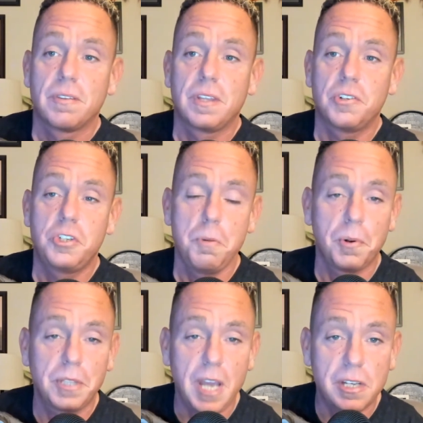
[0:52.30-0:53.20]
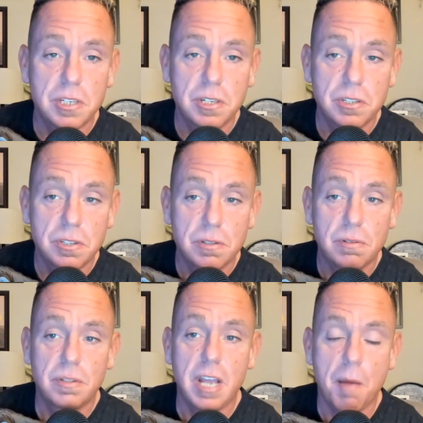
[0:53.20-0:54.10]
super thanks is
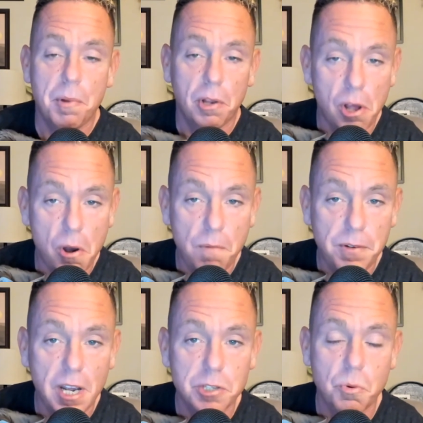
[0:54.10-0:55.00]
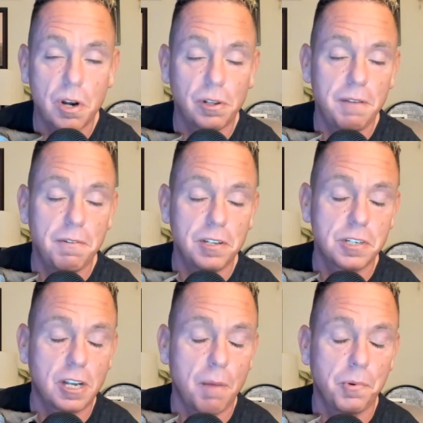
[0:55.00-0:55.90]
down below. If you guys want to leave us
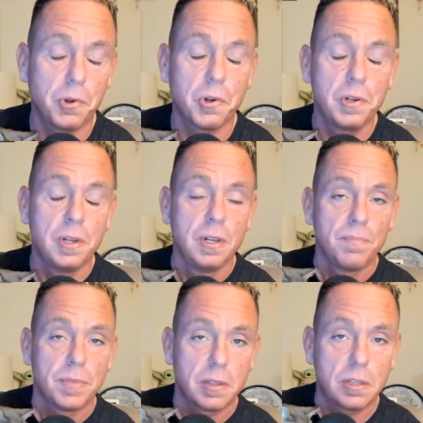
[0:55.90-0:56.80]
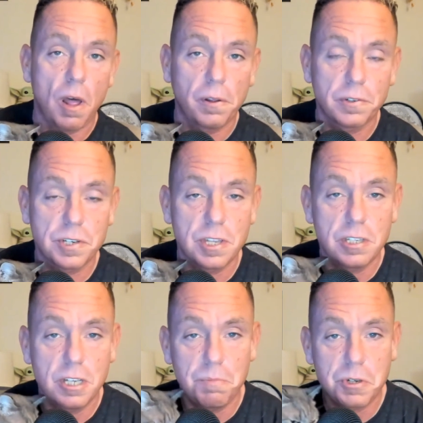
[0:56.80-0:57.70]
a couple dollars in the
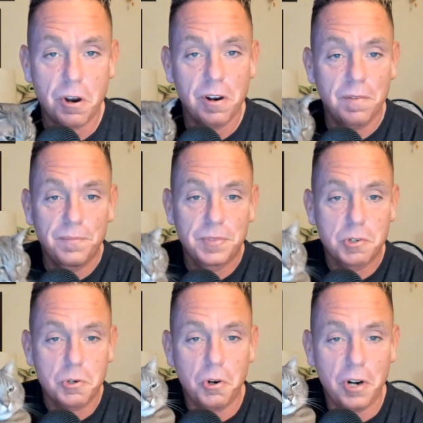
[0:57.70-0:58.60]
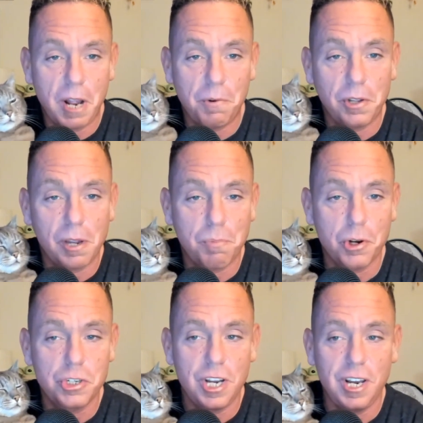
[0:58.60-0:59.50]
tip jar, Schroeder and I really
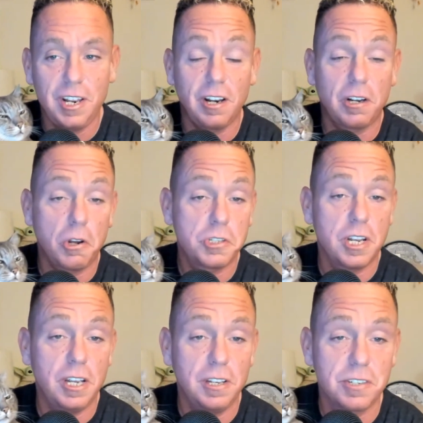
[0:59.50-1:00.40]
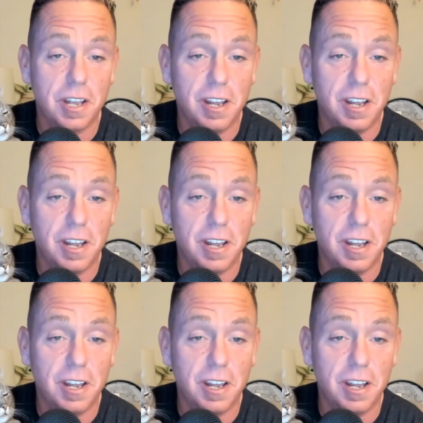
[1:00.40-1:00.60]
appreciate it. It goes to his